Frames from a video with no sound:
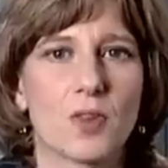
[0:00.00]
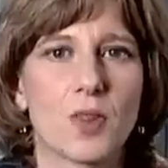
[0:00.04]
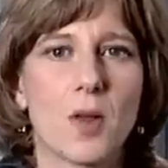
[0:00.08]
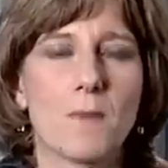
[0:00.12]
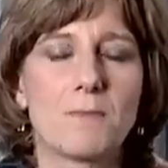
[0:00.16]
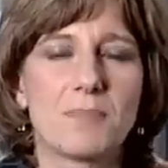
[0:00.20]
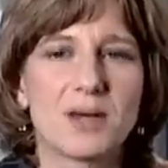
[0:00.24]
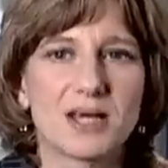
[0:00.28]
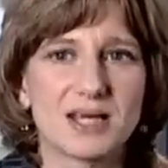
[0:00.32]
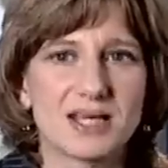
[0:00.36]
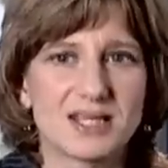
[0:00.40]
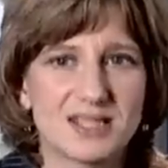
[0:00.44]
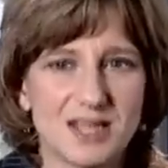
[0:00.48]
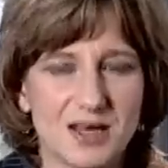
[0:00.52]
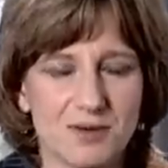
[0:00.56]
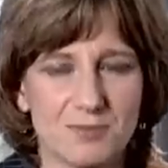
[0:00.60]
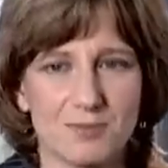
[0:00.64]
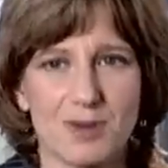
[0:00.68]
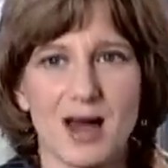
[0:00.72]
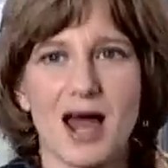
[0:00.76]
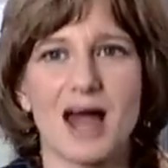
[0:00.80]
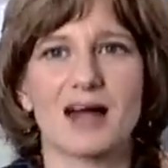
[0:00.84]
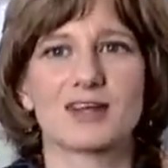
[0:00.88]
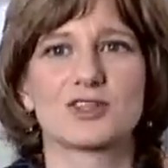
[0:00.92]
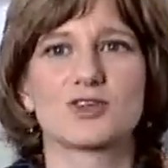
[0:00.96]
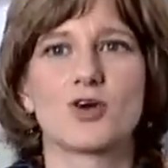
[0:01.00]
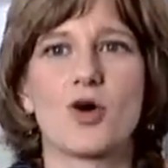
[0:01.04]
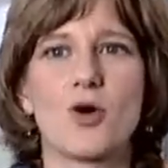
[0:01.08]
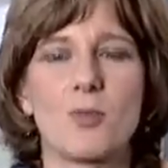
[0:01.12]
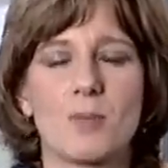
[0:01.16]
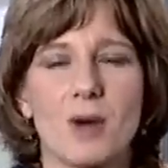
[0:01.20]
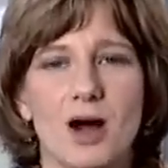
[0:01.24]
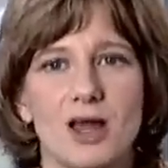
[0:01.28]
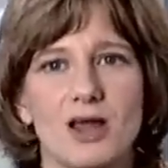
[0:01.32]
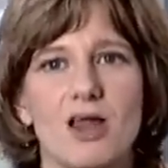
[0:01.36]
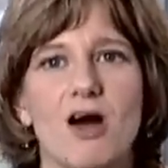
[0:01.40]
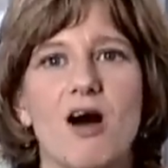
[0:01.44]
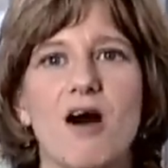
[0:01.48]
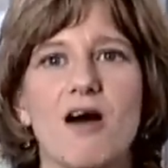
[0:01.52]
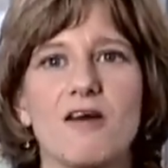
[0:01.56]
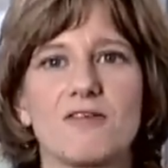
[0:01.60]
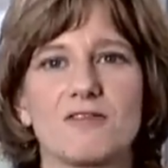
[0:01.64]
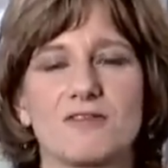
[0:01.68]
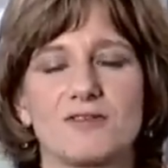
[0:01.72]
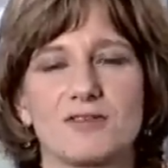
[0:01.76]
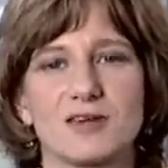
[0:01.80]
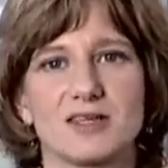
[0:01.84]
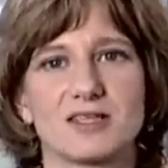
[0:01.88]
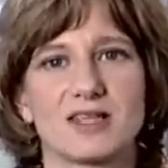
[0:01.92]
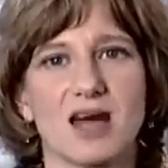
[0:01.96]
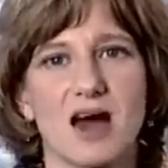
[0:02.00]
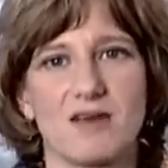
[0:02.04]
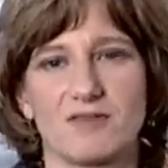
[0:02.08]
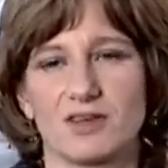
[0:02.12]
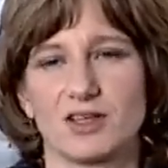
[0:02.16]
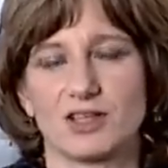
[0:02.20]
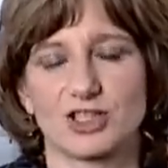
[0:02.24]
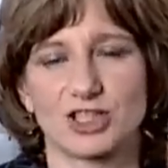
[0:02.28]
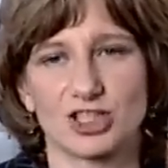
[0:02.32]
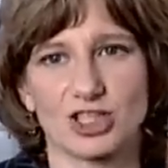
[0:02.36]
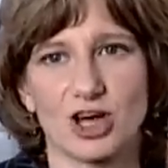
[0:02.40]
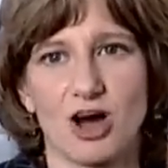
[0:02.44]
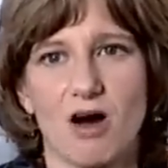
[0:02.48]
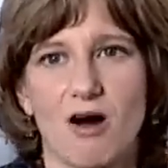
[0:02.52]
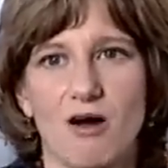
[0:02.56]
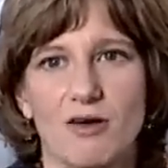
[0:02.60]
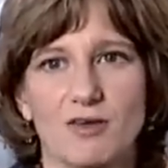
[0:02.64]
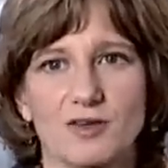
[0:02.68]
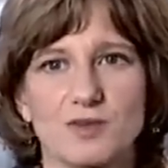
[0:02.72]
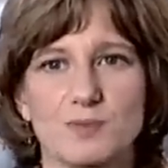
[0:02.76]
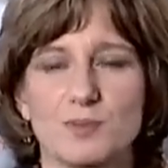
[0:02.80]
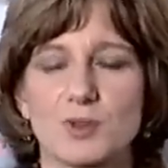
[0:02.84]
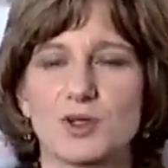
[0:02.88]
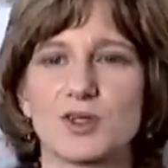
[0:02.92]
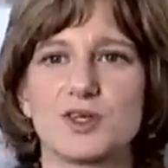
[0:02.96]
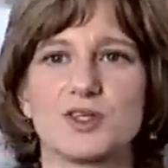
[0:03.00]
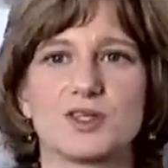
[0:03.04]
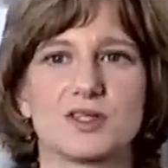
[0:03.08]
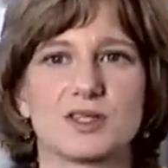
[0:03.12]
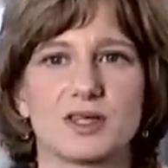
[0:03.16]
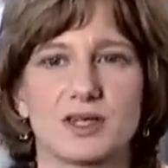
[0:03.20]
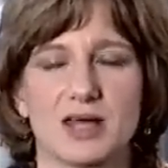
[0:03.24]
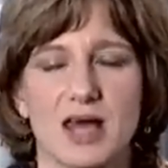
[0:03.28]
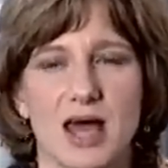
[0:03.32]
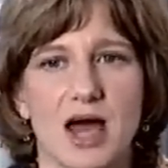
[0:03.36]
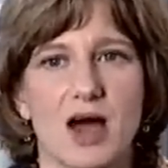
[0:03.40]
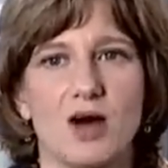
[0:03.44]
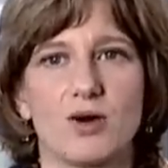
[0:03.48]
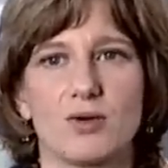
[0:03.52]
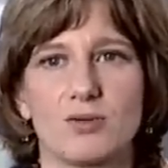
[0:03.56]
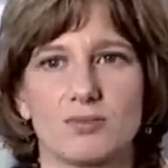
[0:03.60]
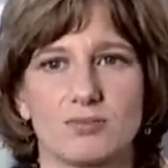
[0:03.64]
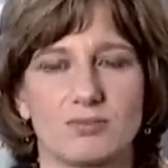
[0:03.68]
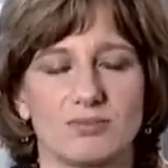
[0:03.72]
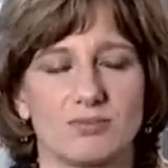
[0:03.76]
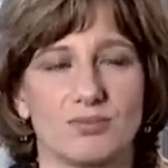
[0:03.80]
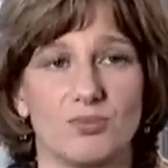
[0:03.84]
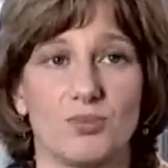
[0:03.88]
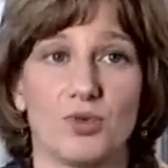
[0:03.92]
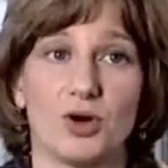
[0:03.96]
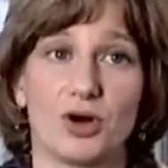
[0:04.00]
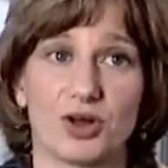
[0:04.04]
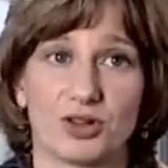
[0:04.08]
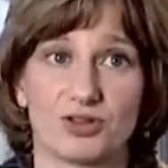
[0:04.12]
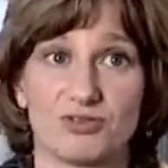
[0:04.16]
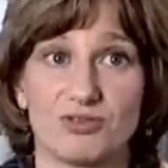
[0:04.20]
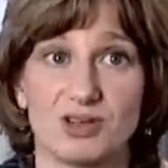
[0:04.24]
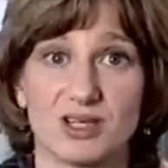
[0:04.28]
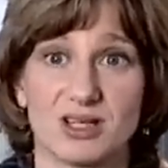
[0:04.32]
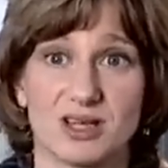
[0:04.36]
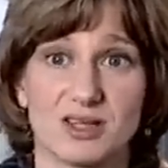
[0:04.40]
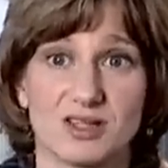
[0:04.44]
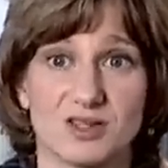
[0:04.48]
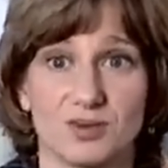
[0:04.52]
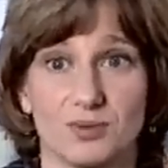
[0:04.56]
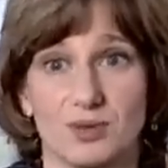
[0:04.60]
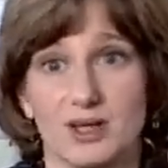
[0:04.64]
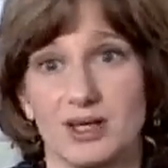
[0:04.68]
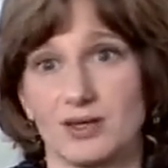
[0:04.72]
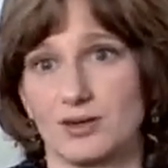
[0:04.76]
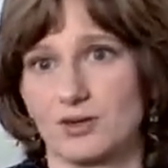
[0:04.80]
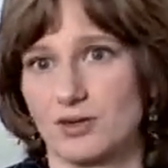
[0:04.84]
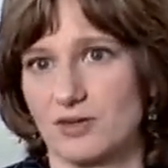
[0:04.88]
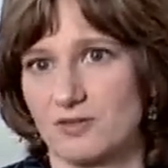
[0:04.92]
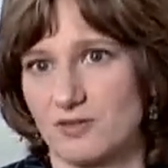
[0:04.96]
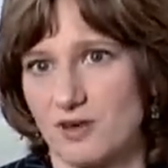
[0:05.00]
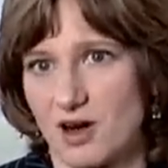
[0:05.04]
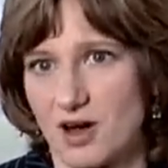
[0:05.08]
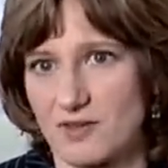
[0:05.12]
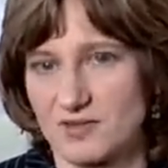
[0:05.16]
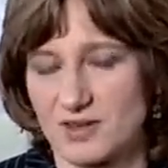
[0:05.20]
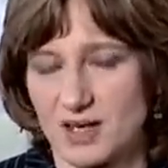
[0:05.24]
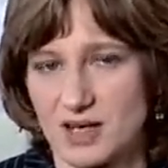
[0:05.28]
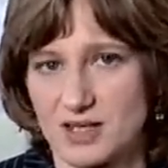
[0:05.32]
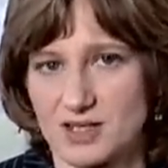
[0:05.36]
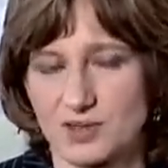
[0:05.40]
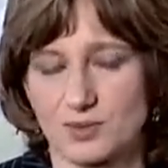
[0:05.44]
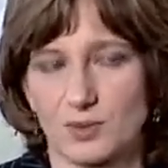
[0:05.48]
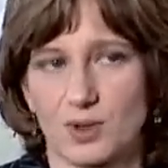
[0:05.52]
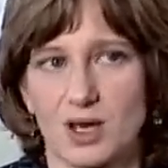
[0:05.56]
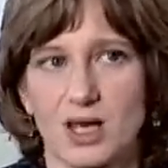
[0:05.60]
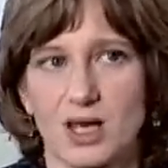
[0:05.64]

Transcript: the biggest impact on my life is having a child, because I now work 3 days a week, not 5 days a